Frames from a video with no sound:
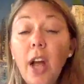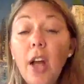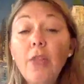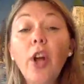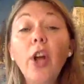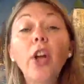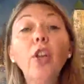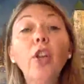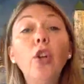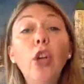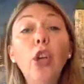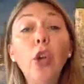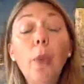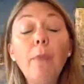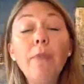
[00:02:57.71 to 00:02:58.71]
They're going to
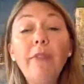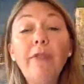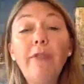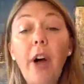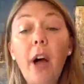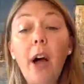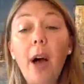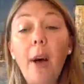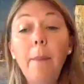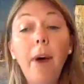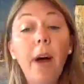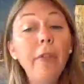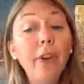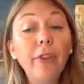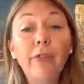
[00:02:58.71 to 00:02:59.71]
look you up
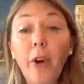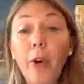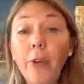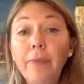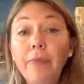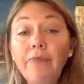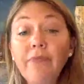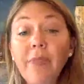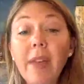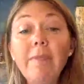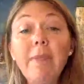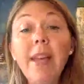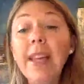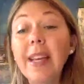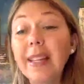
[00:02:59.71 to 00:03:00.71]
on their phone
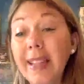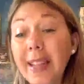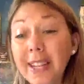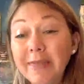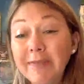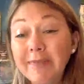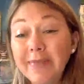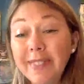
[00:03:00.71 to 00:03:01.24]
immediately,